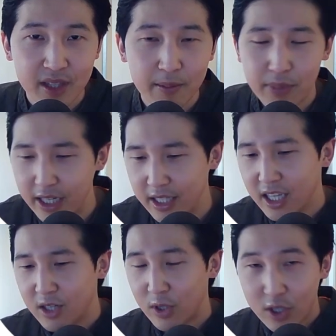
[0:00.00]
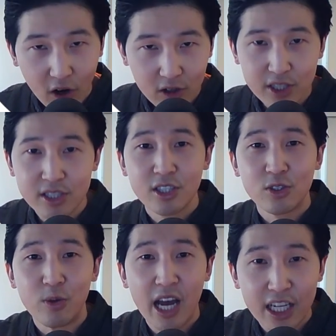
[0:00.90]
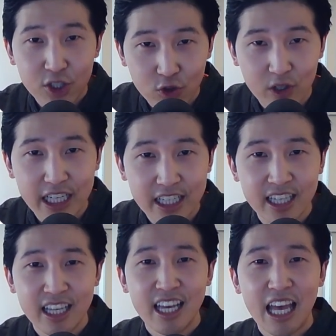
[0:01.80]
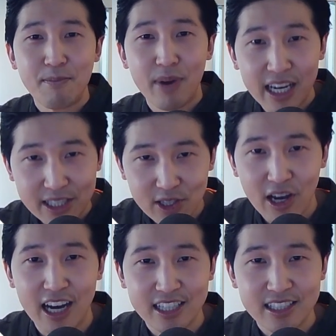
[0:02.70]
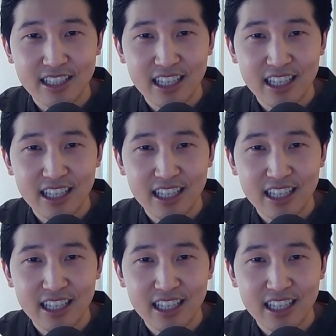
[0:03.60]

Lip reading: But regardless, do not drink and buy stocks.